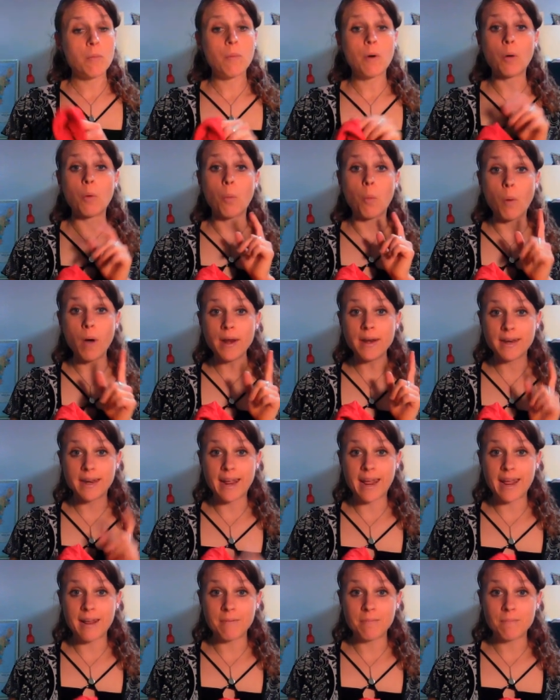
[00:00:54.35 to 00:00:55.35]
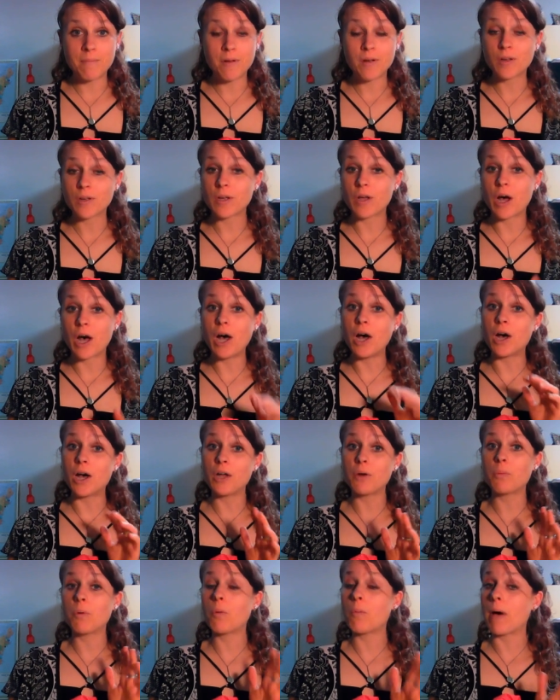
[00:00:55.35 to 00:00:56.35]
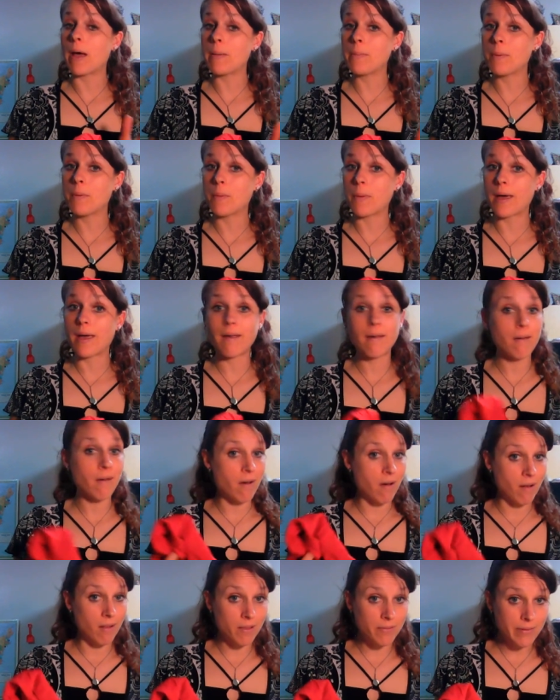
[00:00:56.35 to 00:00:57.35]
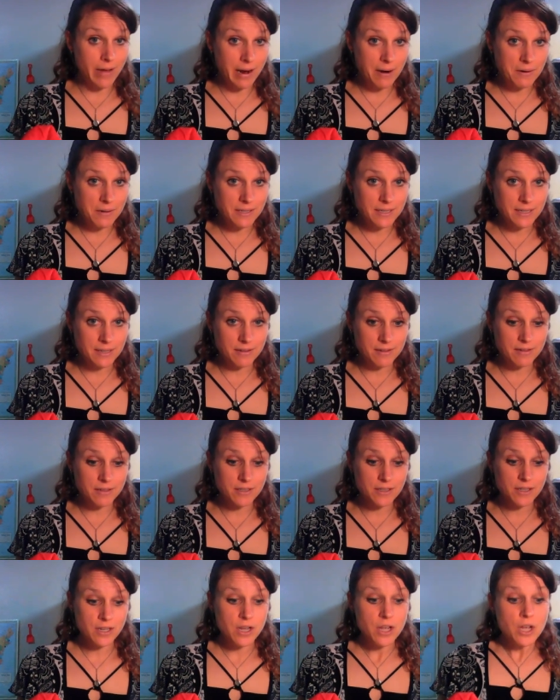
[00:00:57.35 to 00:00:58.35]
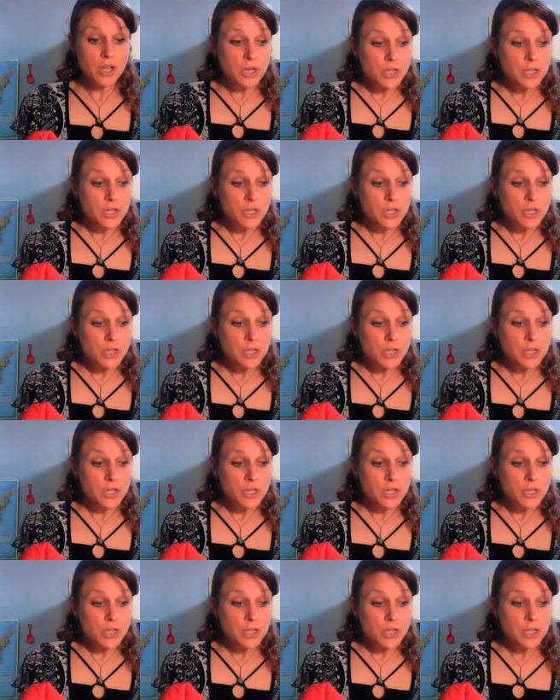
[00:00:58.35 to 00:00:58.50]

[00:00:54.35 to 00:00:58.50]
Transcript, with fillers: but one day God will wipe away all of our tears.